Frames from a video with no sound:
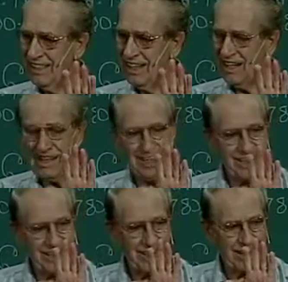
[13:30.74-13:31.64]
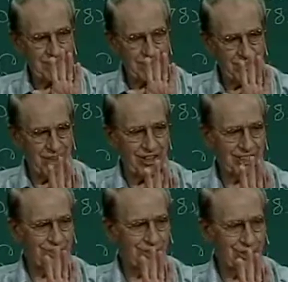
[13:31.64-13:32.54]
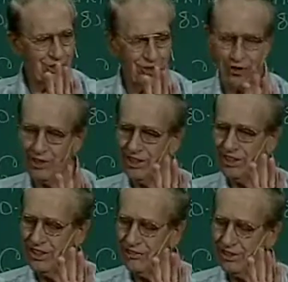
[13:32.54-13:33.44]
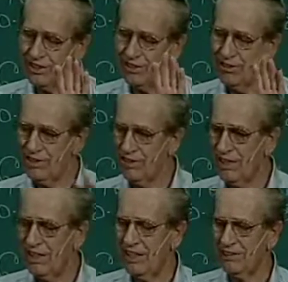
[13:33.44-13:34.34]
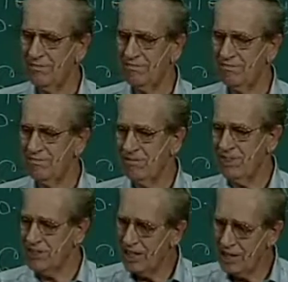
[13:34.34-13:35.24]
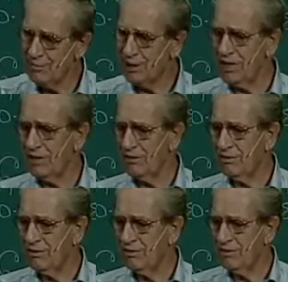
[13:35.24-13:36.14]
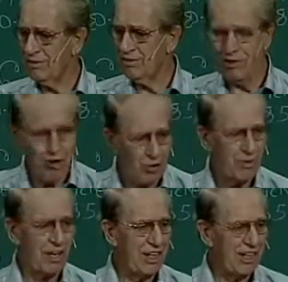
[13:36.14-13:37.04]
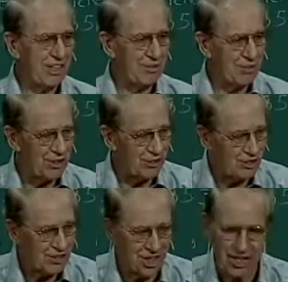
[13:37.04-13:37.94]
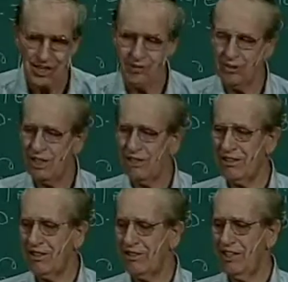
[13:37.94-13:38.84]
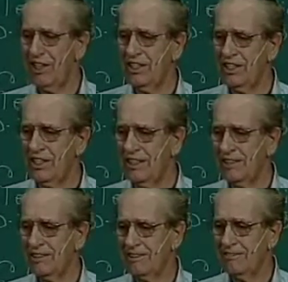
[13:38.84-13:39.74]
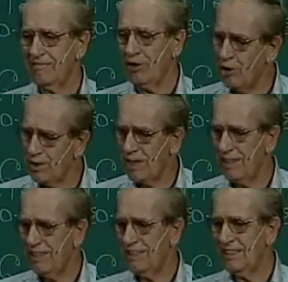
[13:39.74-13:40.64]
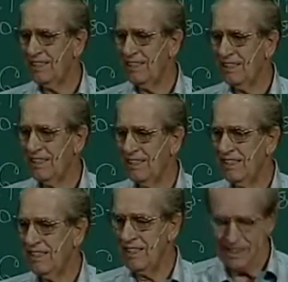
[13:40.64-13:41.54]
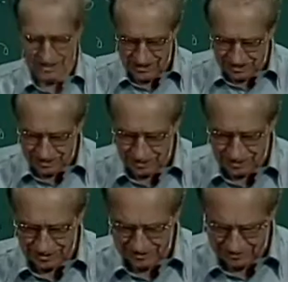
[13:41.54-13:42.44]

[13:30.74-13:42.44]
I have fallen short of the glory of God. It's an absolute. Nobody can be saved without understanding this. Nobody. All right, the next one.